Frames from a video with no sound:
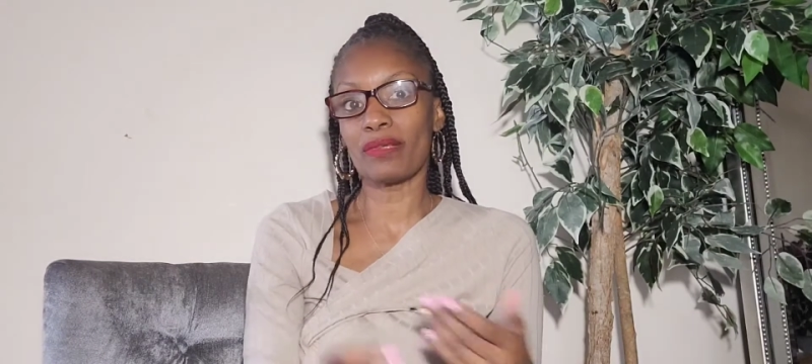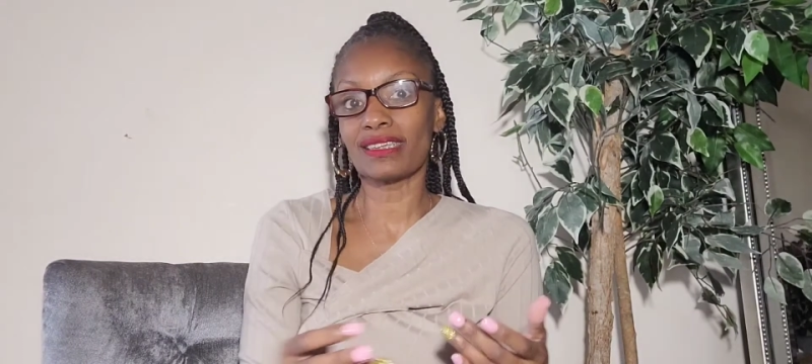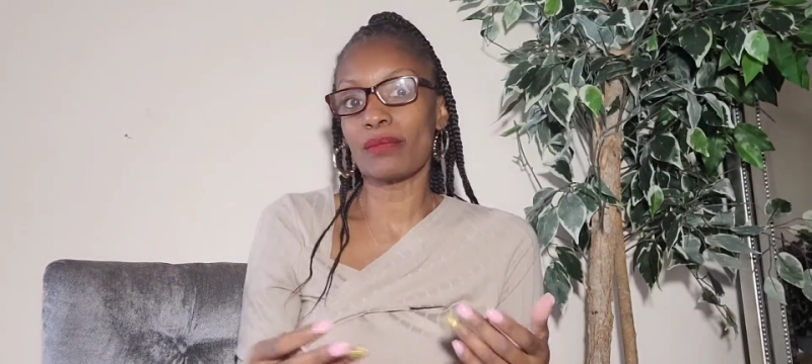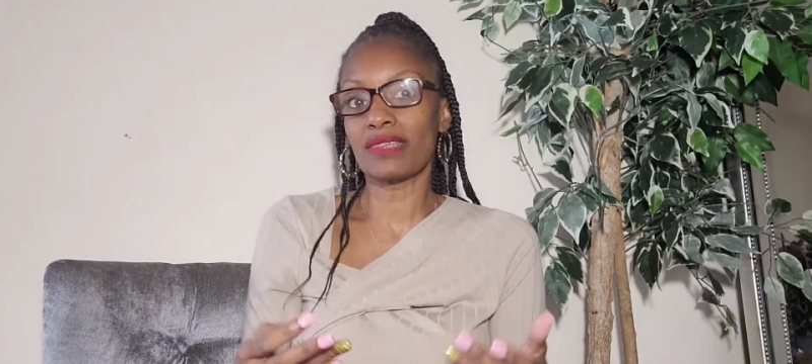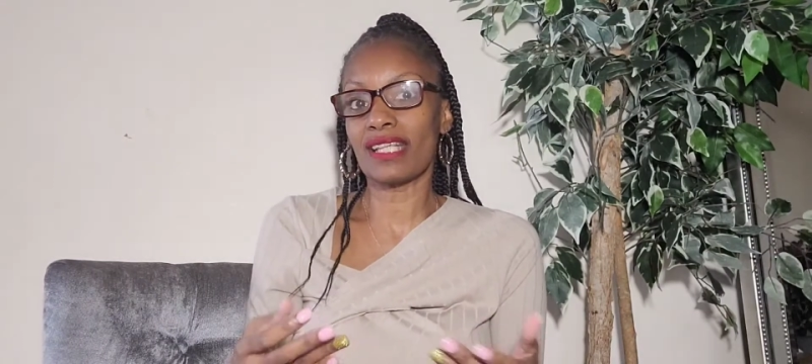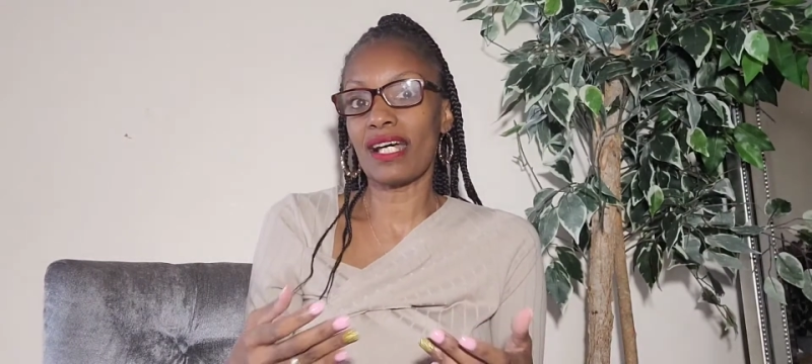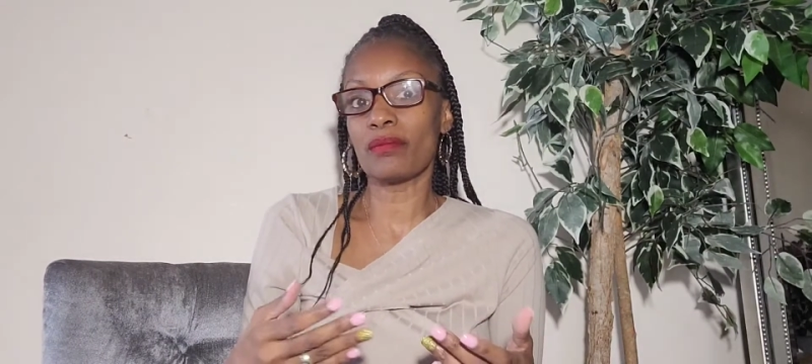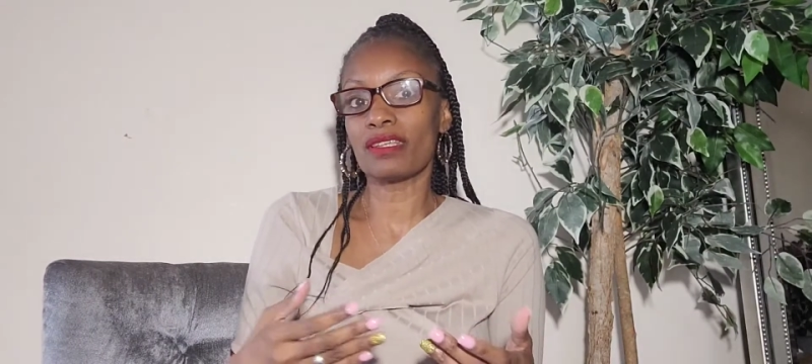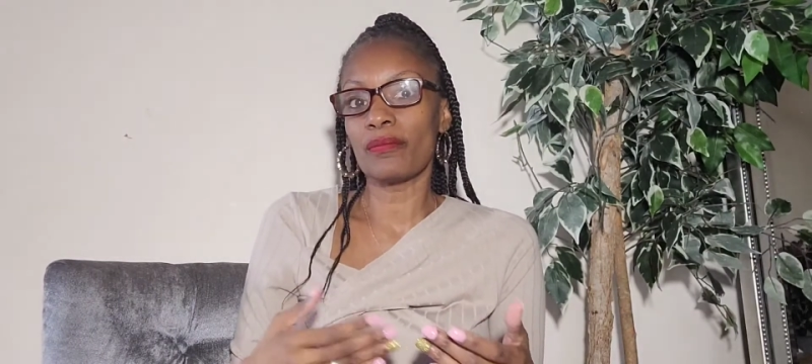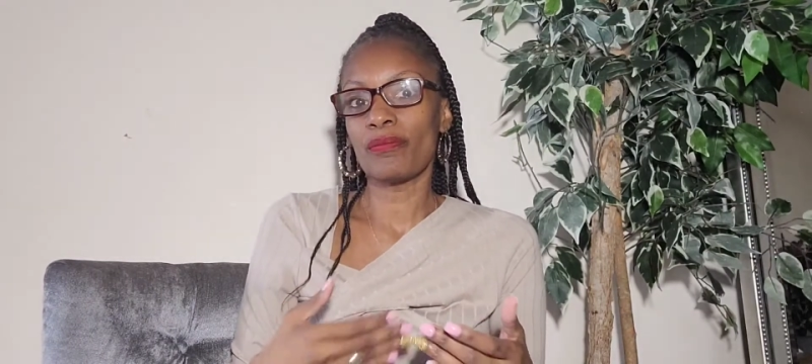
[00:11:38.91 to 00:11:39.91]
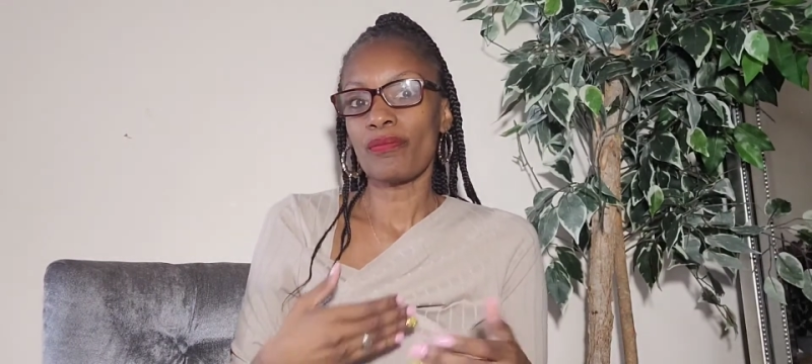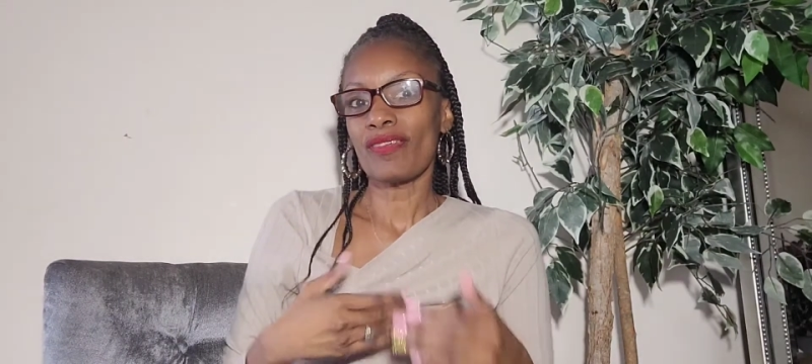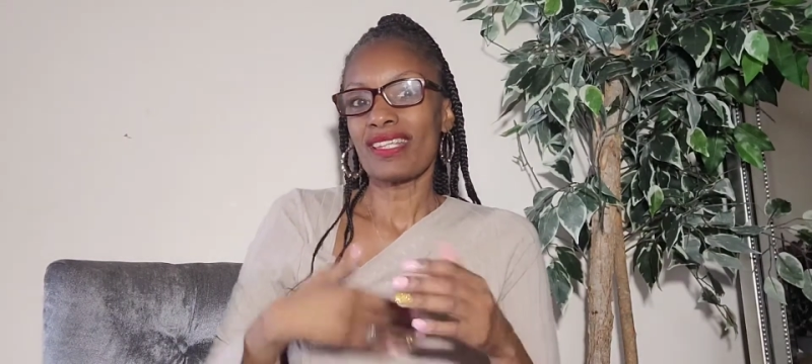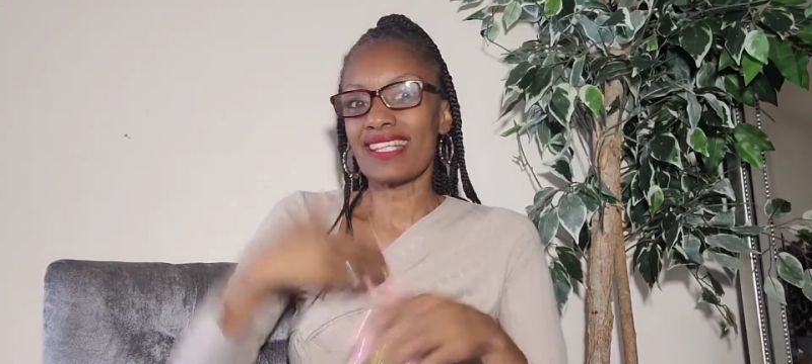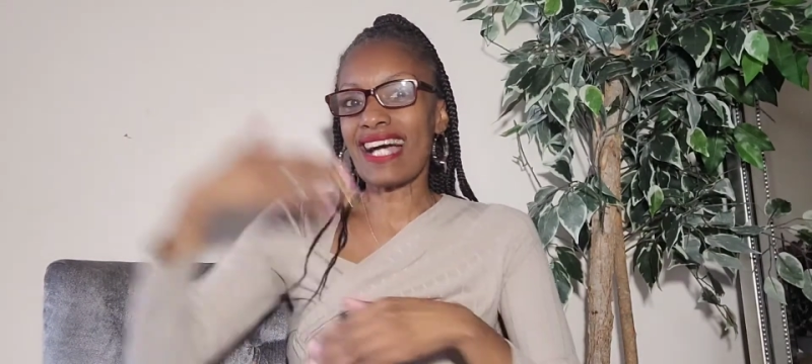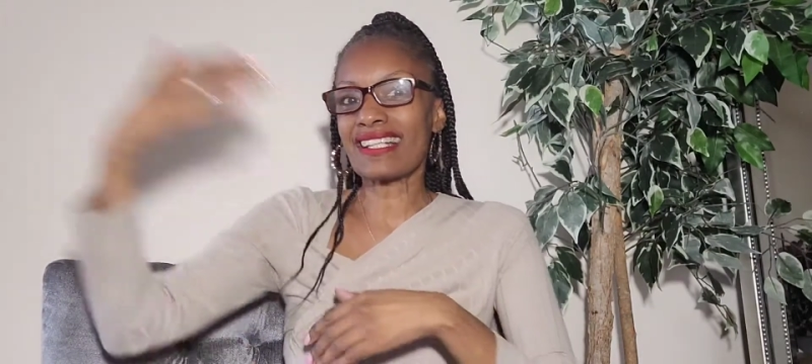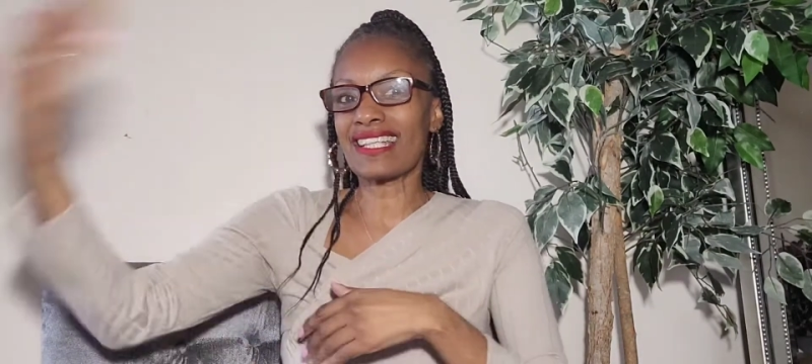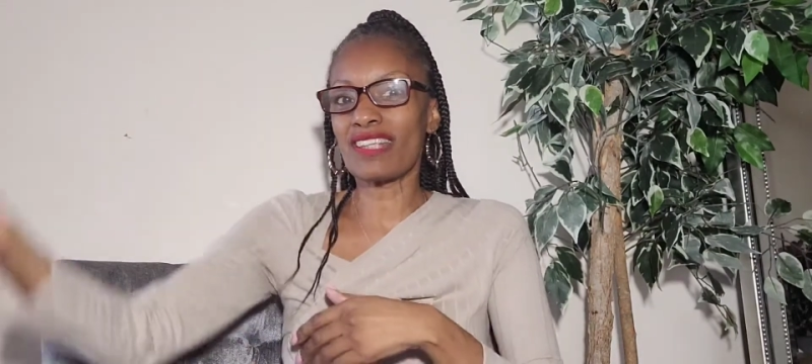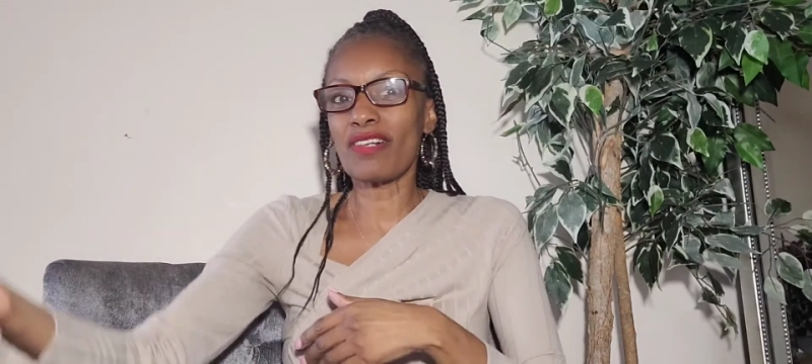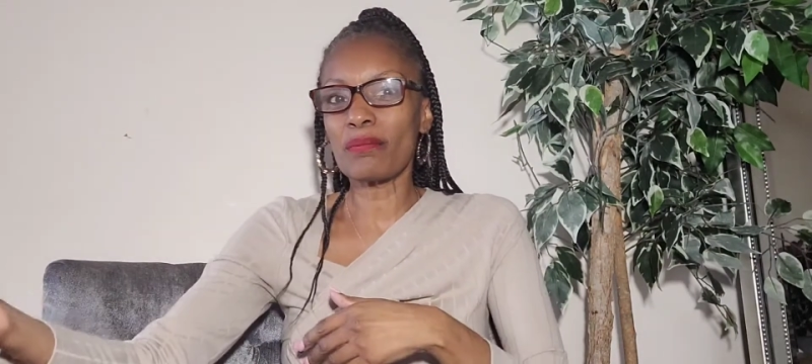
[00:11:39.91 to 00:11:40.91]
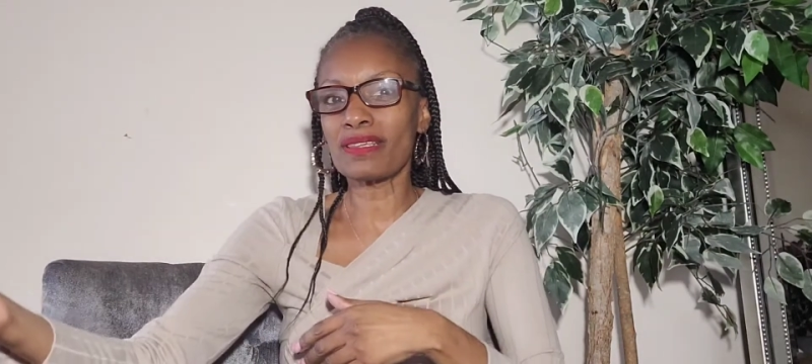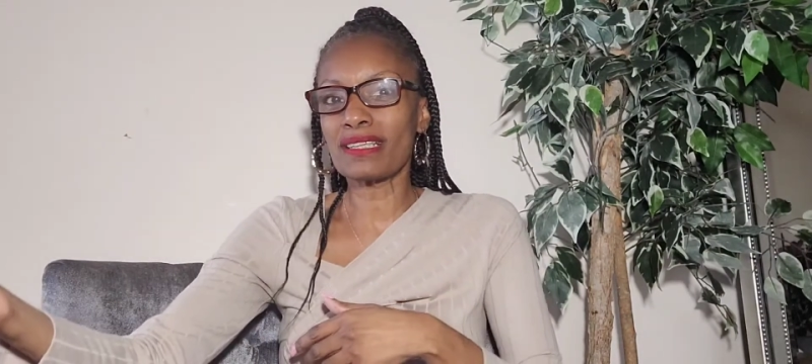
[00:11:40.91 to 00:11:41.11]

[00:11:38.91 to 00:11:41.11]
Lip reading: But sometimes you got to give up